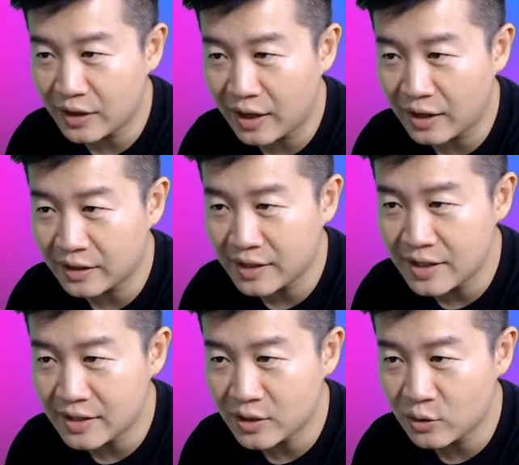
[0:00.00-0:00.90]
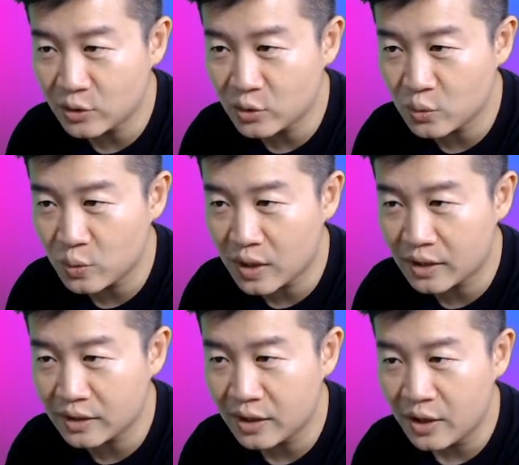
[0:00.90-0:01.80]
at t is equal to
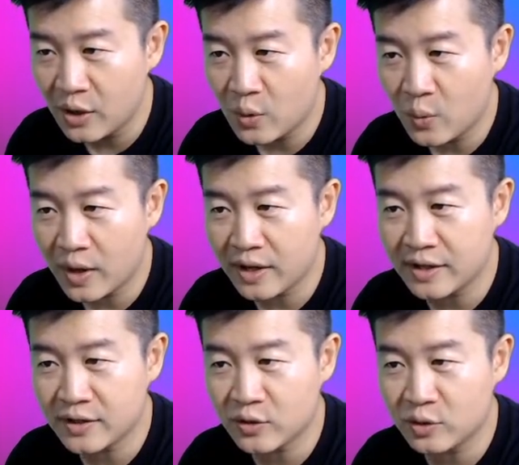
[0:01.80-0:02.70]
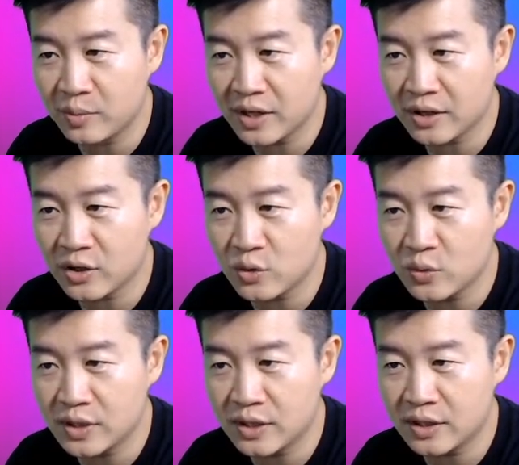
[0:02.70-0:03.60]
1, where it is going to make a
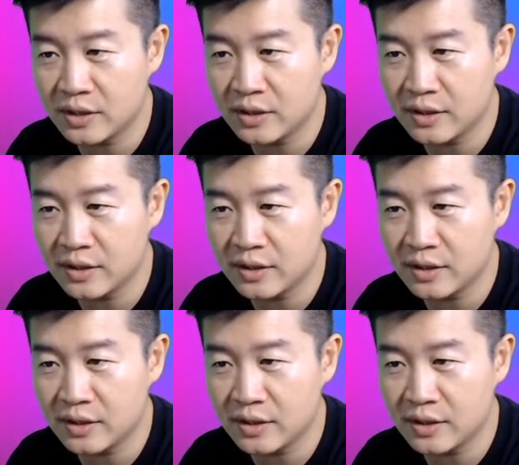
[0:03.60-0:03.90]
U-turn,